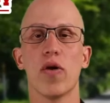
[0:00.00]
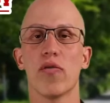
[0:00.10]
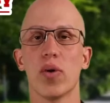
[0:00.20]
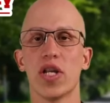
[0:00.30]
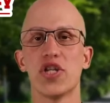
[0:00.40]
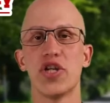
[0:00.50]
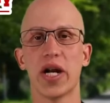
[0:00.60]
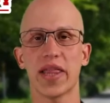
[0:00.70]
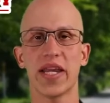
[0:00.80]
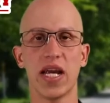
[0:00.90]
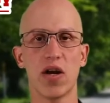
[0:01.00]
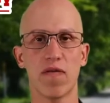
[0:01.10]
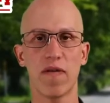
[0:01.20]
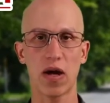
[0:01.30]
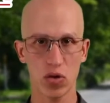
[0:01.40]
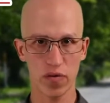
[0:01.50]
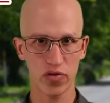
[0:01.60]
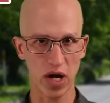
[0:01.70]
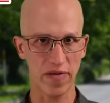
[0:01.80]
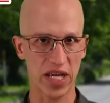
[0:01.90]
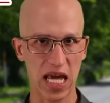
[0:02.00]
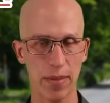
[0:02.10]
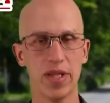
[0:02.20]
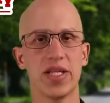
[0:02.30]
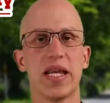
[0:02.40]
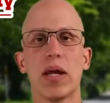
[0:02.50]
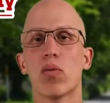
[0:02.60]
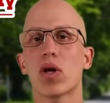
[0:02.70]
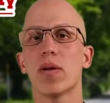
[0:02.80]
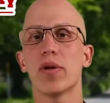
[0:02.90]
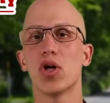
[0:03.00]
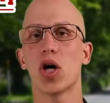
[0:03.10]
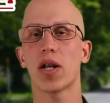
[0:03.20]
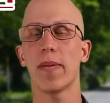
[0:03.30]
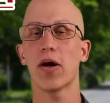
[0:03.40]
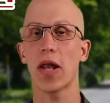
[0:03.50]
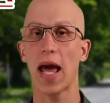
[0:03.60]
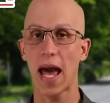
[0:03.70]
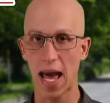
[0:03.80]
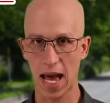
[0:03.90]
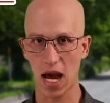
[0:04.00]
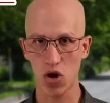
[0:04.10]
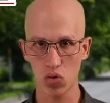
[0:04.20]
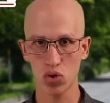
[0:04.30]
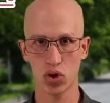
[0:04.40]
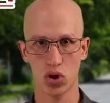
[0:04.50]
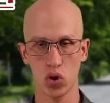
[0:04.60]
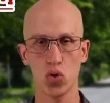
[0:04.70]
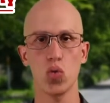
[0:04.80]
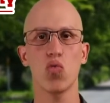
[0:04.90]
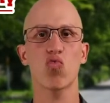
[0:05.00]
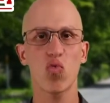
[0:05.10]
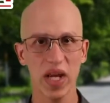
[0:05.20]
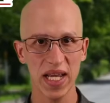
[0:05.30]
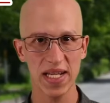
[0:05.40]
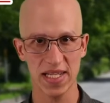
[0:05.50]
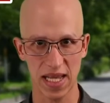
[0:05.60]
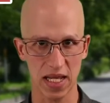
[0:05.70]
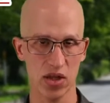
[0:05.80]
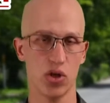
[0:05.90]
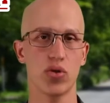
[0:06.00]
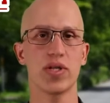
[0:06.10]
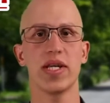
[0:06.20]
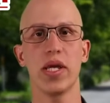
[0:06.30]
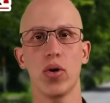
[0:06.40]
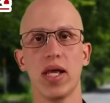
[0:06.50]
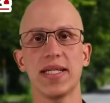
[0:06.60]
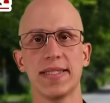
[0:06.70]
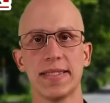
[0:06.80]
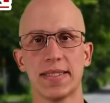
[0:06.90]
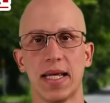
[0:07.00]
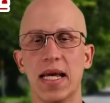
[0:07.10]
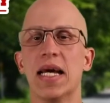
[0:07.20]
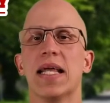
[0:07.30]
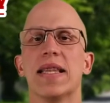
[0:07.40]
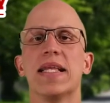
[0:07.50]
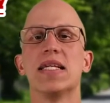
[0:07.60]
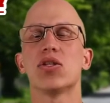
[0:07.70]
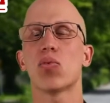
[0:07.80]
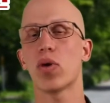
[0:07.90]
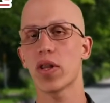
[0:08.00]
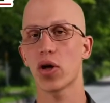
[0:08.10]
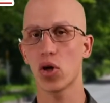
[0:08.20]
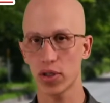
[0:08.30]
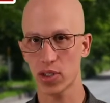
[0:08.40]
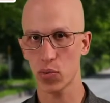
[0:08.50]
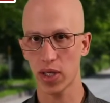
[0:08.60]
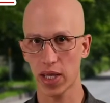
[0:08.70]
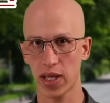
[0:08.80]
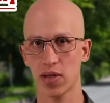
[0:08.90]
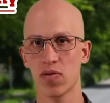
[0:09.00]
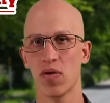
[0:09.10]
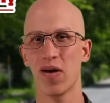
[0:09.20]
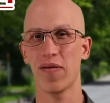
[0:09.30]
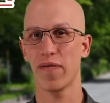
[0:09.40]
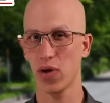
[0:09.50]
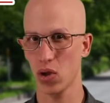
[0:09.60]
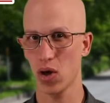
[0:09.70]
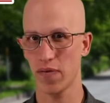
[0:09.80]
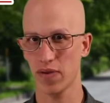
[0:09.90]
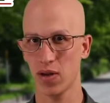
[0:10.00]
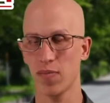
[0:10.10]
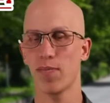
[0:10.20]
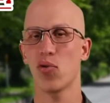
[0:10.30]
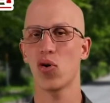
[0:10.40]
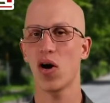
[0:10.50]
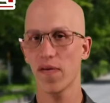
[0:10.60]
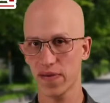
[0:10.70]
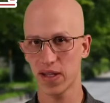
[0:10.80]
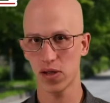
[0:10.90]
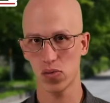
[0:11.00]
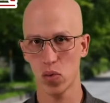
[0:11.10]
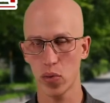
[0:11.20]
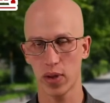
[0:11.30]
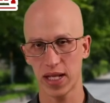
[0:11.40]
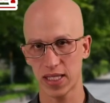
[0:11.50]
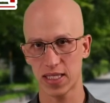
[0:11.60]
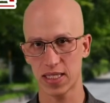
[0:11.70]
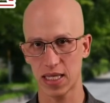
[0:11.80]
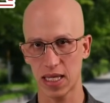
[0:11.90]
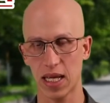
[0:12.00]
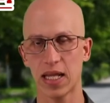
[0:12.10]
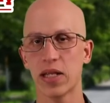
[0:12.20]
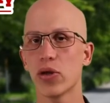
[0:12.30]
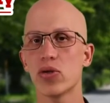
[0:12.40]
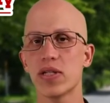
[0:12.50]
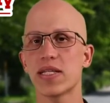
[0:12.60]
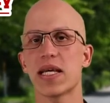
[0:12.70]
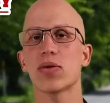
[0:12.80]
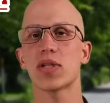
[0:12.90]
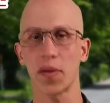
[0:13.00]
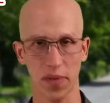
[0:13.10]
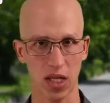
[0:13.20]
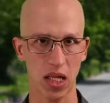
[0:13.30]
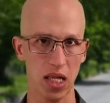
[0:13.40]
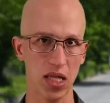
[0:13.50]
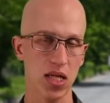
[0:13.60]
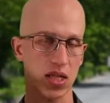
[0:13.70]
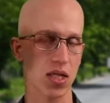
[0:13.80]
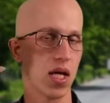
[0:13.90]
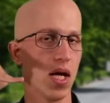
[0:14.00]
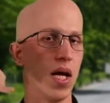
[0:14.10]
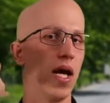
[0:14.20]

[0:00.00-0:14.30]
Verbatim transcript: Hello everyone, it's Jonathan here, founder of Driving Academy, and today we're going to be talking about how to reinstate your CDL license. These are one of the calls that we get uh, fairly often, more often than we would like to see, and it usually sounds something like this.